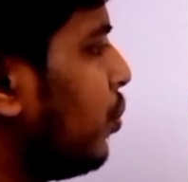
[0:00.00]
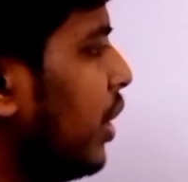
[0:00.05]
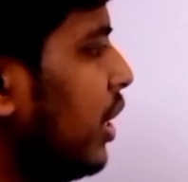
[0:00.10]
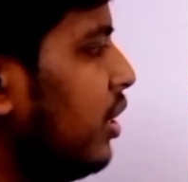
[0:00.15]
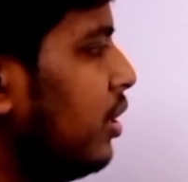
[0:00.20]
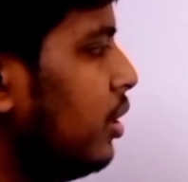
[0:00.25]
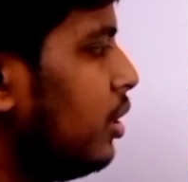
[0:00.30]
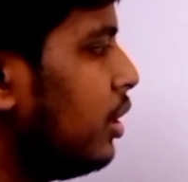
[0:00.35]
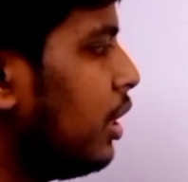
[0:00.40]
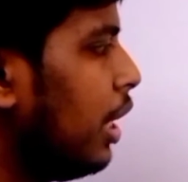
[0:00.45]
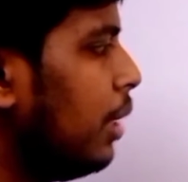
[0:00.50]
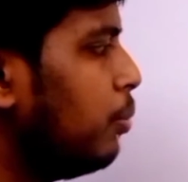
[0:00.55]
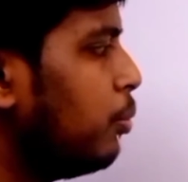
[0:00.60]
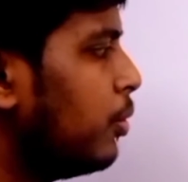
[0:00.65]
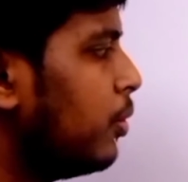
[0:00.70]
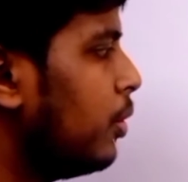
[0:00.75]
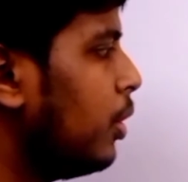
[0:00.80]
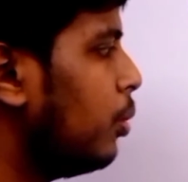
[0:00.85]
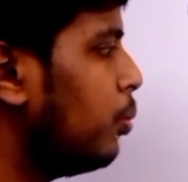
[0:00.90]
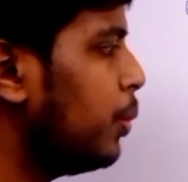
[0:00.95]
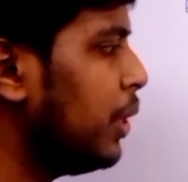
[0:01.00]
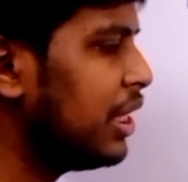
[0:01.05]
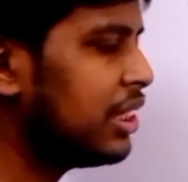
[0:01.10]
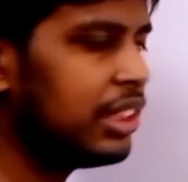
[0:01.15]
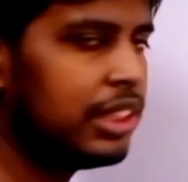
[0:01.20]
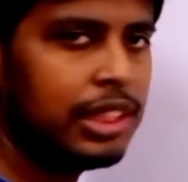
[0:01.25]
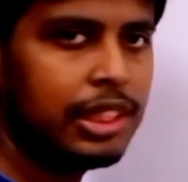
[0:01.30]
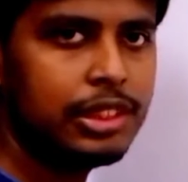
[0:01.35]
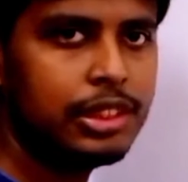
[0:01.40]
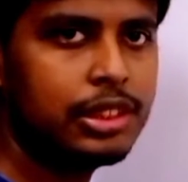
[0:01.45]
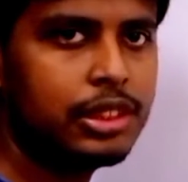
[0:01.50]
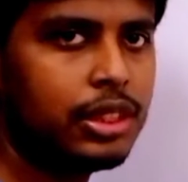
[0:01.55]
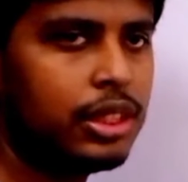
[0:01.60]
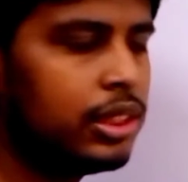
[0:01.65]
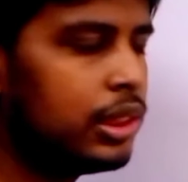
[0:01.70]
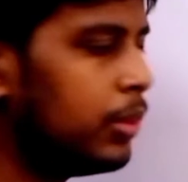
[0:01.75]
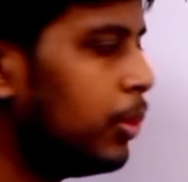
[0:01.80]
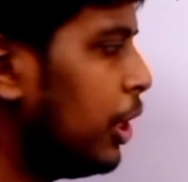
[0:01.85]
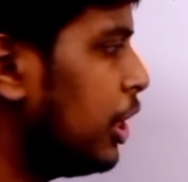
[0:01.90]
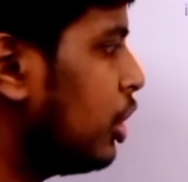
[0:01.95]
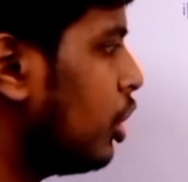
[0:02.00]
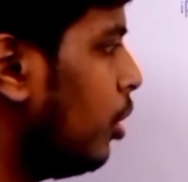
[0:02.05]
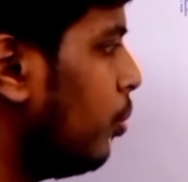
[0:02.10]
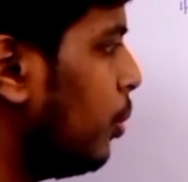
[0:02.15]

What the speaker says: find time complexity and space